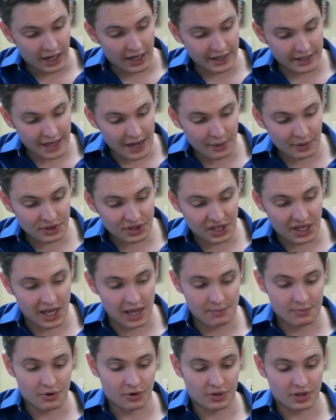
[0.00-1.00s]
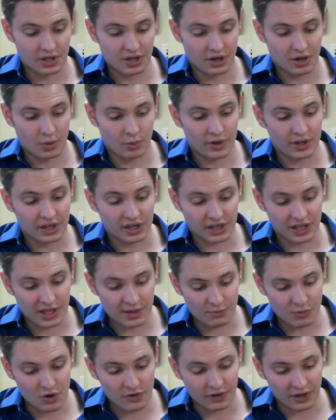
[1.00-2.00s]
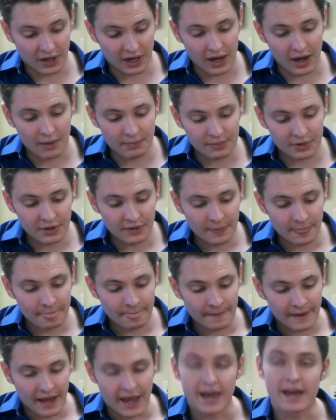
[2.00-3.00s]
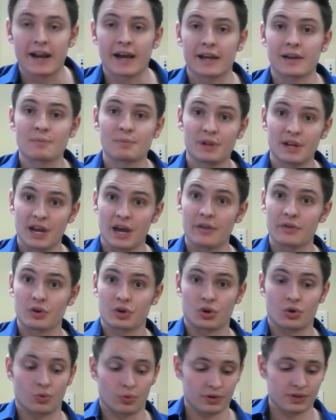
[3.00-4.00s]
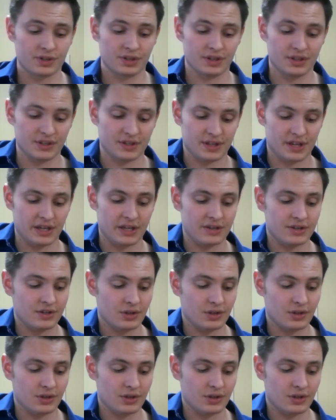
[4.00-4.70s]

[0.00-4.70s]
Yeah, with the capo here, we can keep moving it up, and I can play other chords in these keys.